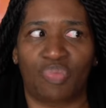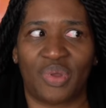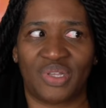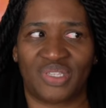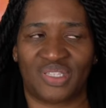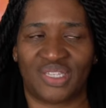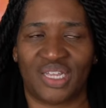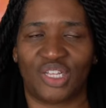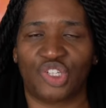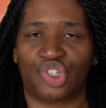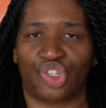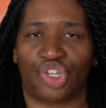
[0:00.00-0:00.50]

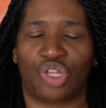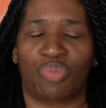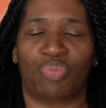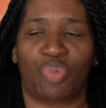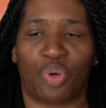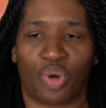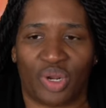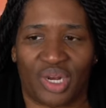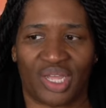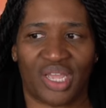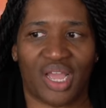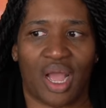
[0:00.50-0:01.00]
essentially
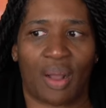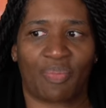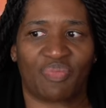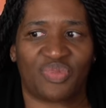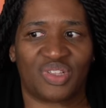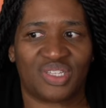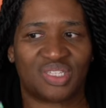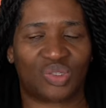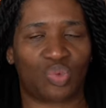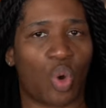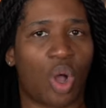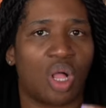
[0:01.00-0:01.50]
putting up
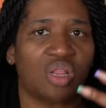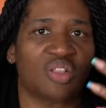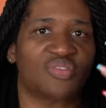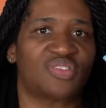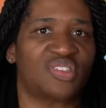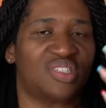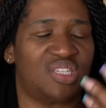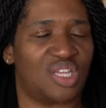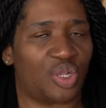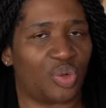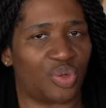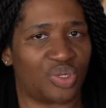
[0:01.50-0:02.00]
this wall of
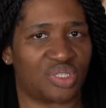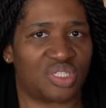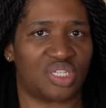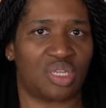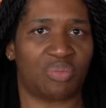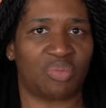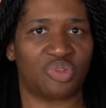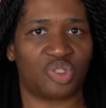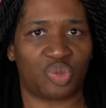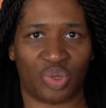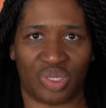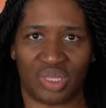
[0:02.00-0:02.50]
secrecy
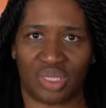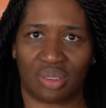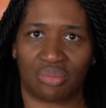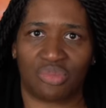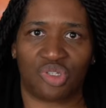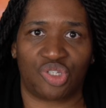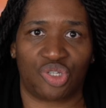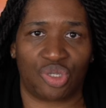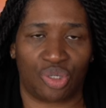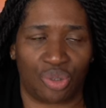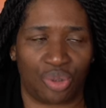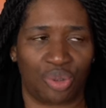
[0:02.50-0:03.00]
between them
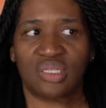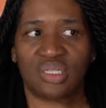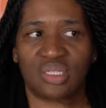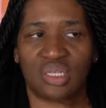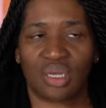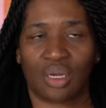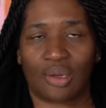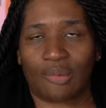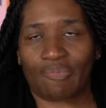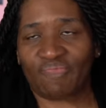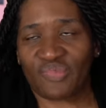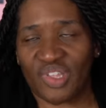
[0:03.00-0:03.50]
two.
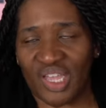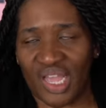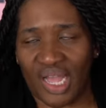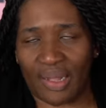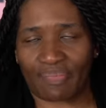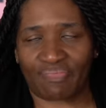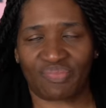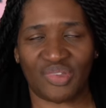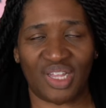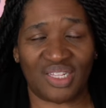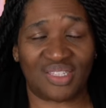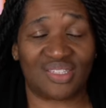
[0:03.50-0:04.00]
So yeah,
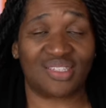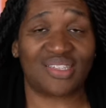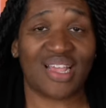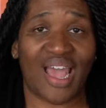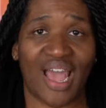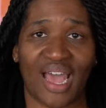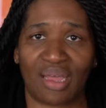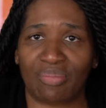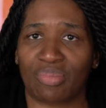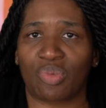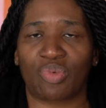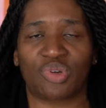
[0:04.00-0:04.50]
it's
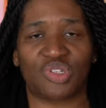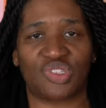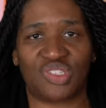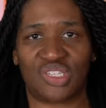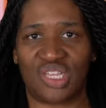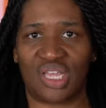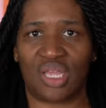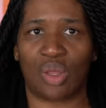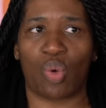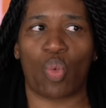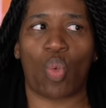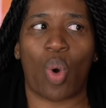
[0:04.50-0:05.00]
sad, but we're
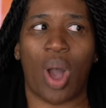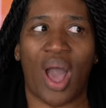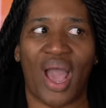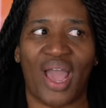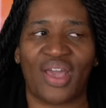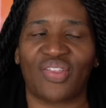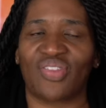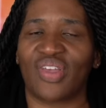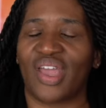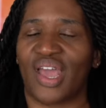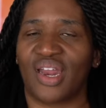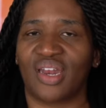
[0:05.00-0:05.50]
seeing
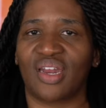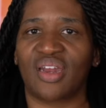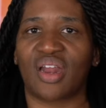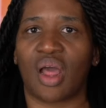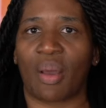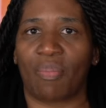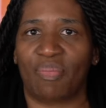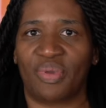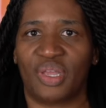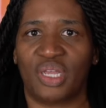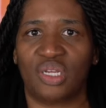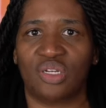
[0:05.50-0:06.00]
why they ended
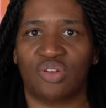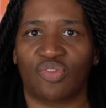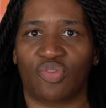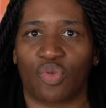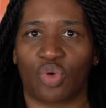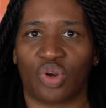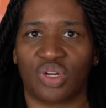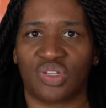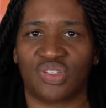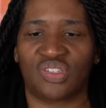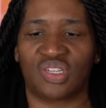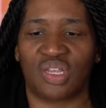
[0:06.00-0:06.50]
up being
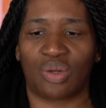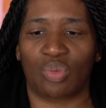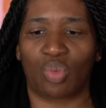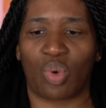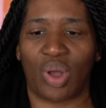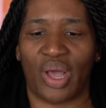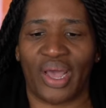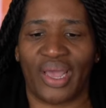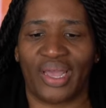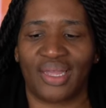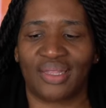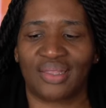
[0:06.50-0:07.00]
divorced and
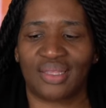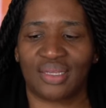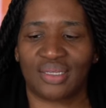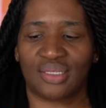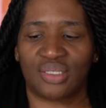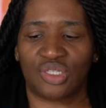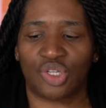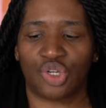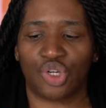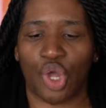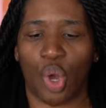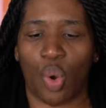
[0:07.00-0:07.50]
why things
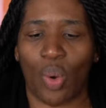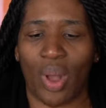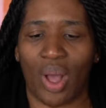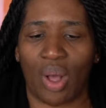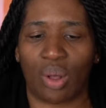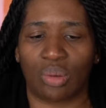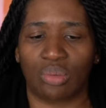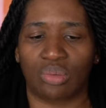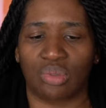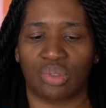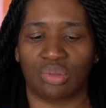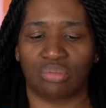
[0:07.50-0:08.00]
didn't go
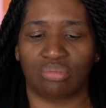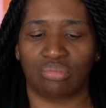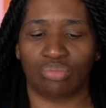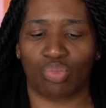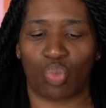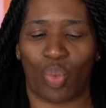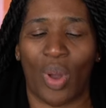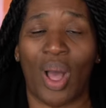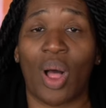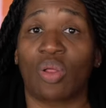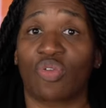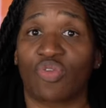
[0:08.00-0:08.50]
out
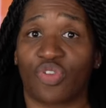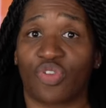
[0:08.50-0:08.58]
well